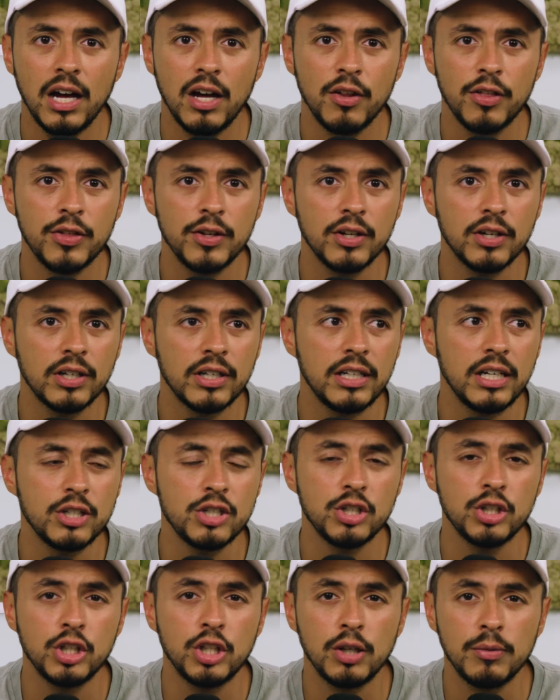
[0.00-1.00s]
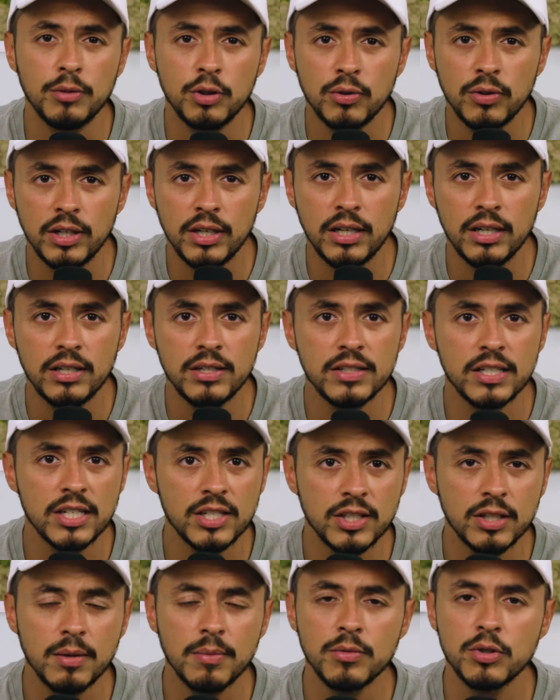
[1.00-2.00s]
healthier connection to community
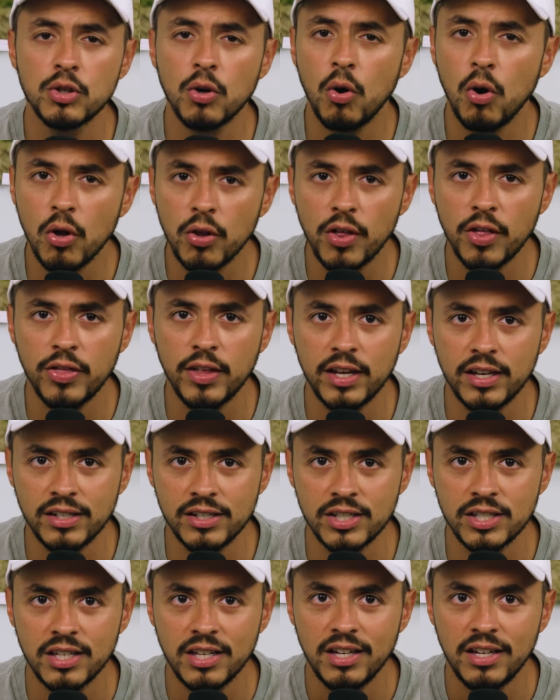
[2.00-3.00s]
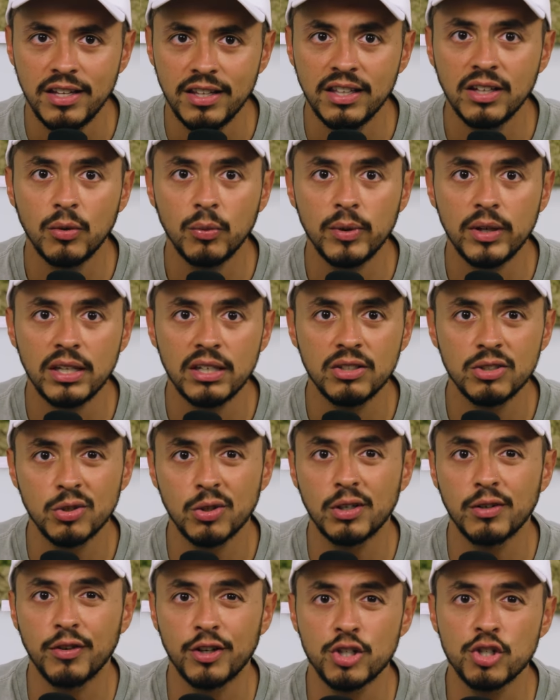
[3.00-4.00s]
systems, all the things that we
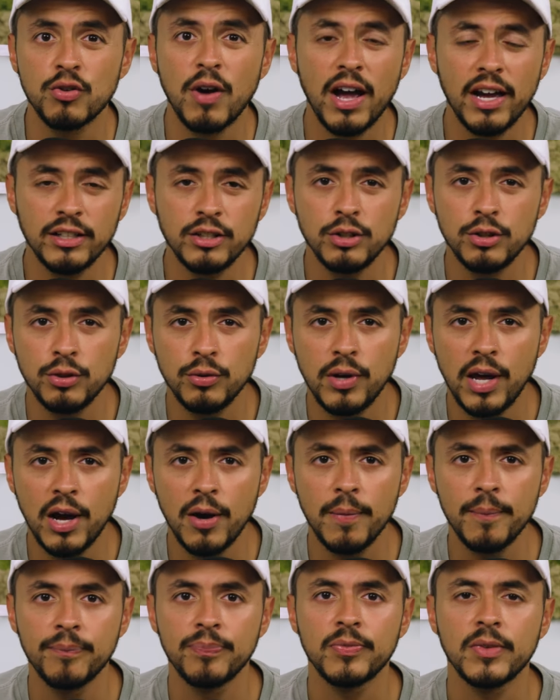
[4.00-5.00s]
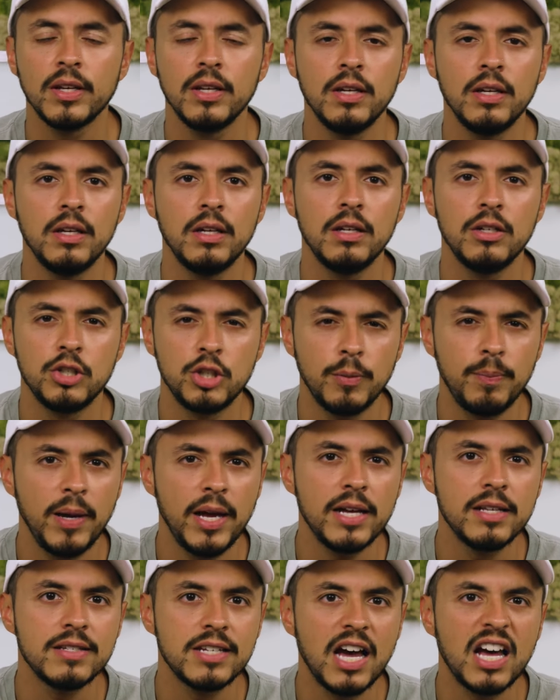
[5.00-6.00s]
sort of are trying to do now.
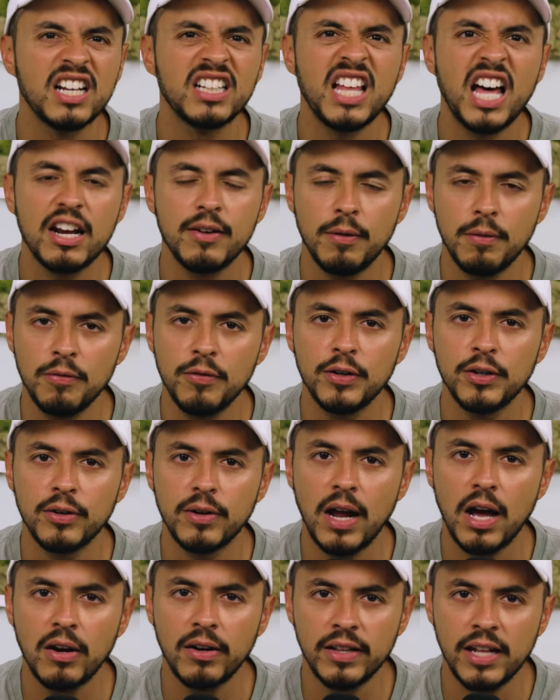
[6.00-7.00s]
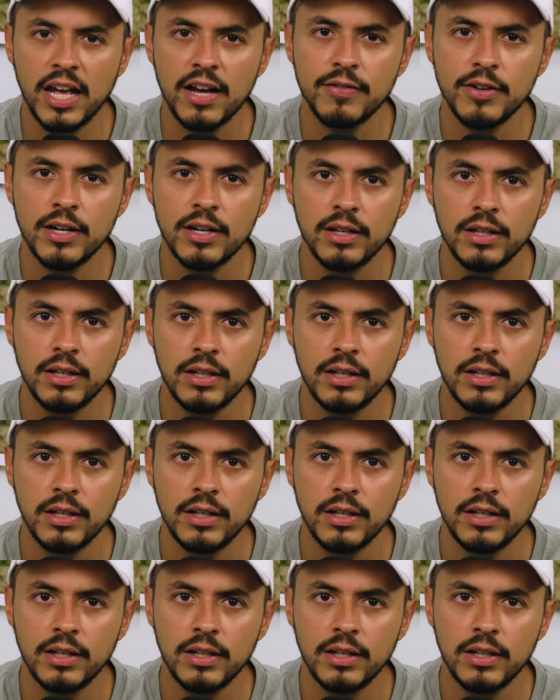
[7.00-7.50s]
Japan's got a lot of it figured out, and they have a